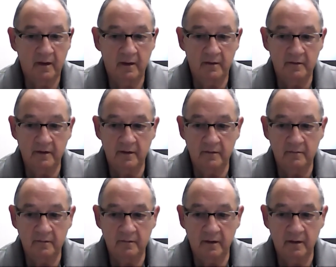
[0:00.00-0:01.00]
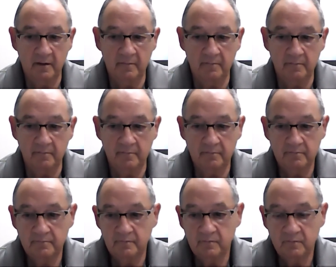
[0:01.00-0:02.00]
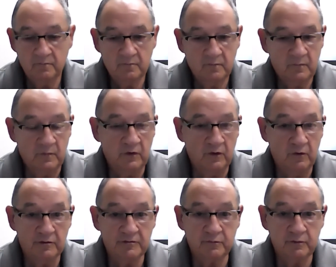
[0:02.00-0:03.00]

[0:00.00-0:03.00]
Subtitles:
And then notice